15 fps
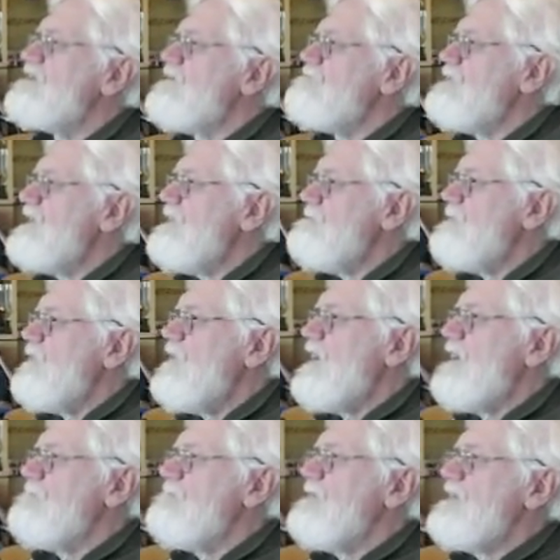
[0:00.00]
The people
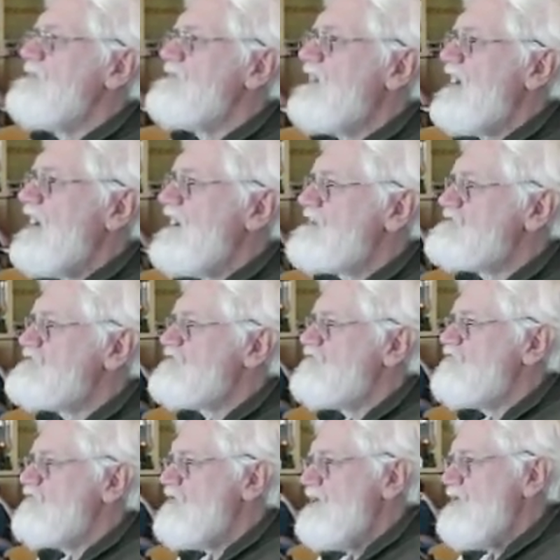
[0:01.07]
had been taxed
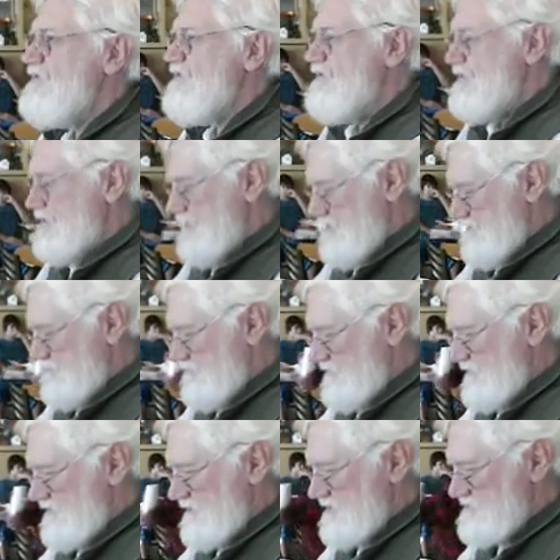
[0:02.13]
real hard
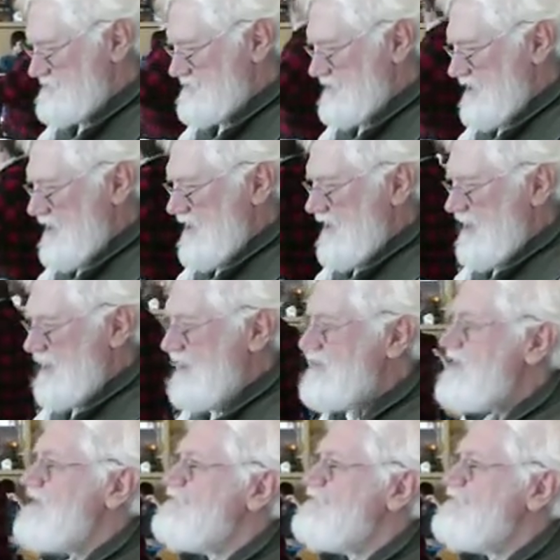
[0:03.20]
for this, and they